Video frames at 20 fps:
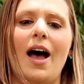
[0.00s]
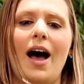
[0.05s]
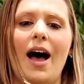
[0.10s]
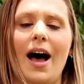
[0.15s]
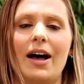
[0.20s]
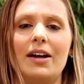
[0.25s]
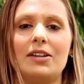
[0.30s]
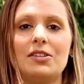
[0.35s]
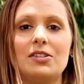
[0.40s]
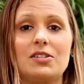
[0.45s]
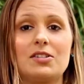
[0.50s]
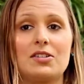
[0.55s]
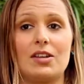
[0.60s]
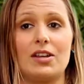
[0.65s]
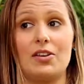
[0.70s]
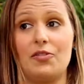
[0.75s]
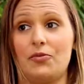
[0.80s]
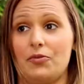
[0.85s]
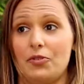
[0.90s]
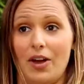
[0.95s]

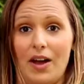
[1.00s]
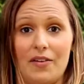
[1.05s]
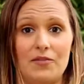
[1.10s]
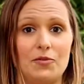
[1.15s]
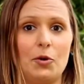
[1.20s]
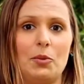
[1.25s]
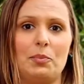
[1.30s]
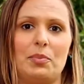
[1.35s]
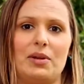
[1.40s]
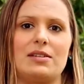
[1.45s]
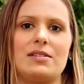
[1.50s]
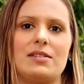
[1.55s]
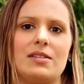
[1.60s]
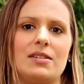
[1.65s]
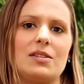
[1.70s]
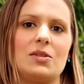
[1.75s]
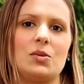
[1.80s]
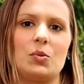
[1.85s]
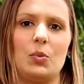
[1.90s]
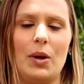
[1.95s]
And if you have not been
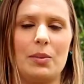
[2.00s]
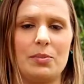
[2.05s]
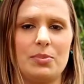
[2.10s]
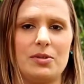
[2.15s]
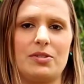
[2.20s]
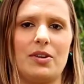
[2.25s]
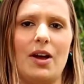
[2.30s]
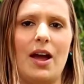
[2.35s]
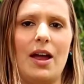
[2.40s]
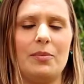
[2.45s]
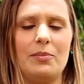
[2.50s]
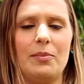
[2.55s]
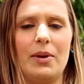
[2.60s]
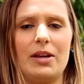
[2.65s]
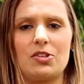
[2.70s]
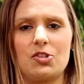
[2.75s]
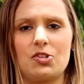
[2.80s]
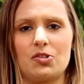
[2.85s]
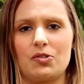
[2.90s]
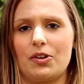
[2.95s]
to this website,
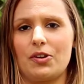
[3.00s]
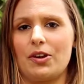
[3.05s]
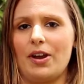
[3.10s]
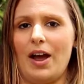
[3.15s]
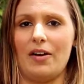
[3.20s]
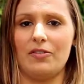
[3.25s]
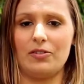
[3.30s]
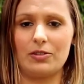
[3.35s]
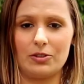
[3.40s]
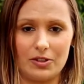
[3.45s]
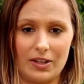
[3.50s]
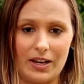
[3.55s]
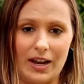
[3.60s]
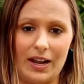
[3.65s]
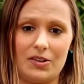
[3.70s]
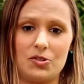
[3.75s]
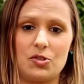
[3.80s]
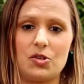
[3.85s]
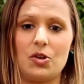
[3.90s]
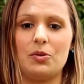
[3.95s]
make sure you have a look at
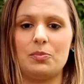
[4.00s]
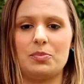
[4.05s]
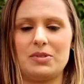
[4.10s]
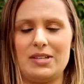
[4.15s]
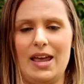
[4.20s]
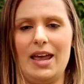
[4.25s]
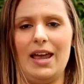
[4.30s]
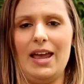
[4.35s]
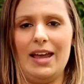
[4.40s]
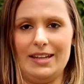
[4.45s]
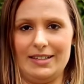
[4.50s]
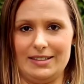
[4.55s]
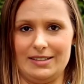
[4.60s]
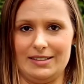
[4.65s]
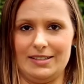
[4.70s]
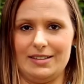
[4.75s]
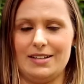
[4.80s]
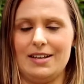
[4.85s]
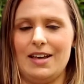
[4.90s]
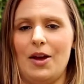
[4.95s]
our top
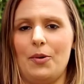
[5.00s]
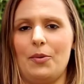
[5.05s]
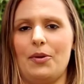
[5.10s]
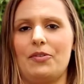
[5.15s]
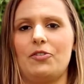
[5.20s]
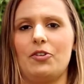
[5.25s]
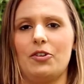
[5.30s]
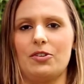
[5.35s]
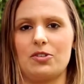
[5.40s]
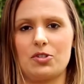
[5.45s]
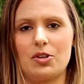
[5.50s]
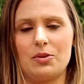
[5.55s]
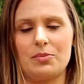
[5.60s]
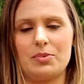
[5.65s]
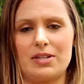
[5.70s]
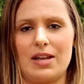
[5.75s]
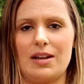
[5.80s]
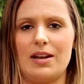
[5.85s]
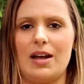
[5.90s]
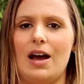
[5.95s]
10. We've got top
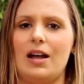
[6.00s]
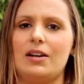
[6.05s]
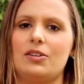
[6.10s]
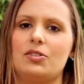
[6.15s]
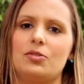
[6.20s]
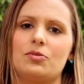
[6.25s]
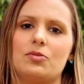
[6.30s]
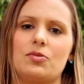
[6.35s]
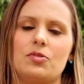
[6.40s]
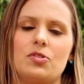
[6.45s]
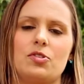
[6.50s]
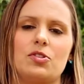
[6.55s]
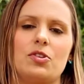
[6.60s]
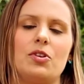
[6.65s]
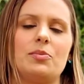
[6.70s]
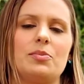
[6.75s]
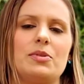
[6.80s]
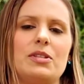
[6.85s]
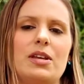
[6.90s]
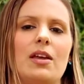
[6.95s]
10 articles,
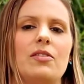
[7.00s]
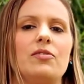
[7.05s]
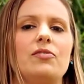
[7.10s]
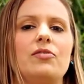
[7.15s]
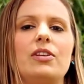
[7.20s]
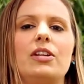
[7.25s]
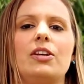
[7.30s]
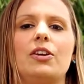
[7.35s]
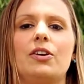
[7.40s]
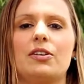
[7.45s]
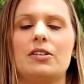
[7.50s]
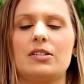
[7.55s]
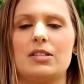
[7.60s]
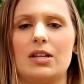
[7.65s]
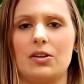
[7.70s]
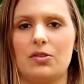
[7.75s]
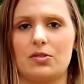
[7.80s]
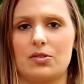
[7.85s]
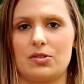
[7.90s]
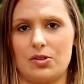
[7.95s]
top 10 videos
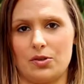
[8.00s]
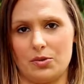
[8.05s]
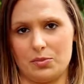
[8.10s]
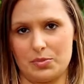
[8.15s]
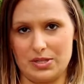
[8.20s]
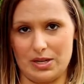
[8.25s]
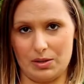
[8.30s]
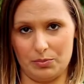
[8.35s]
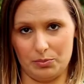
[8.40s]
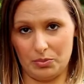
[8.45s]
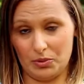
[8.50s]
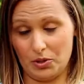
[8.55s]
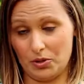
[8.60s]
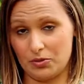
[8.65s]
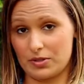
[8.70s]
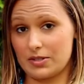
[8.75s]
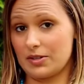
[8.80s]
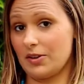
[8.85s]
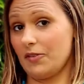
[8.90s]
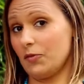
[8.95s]
and our top 10
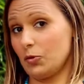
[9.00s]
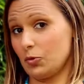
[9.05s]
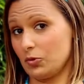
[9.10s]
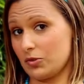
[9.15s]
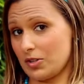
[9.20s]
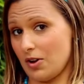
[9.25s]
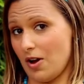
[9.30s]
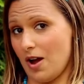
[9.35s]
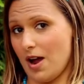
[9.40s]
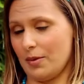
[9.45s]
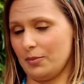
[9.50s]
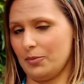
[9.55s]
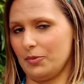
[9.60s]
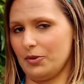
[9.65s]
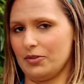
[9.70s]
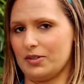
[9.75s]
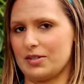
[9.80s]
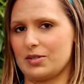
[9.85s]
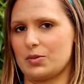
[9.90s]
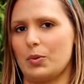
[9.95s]
blogs of all time
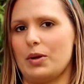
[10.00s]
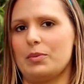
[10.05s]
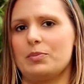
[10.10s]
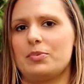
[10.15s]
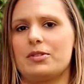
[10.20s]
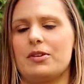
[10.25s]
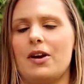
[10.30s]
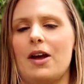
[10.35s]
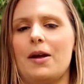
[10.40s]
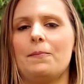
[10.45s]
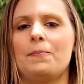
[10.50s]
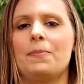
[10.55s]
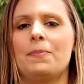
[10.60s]
on this website.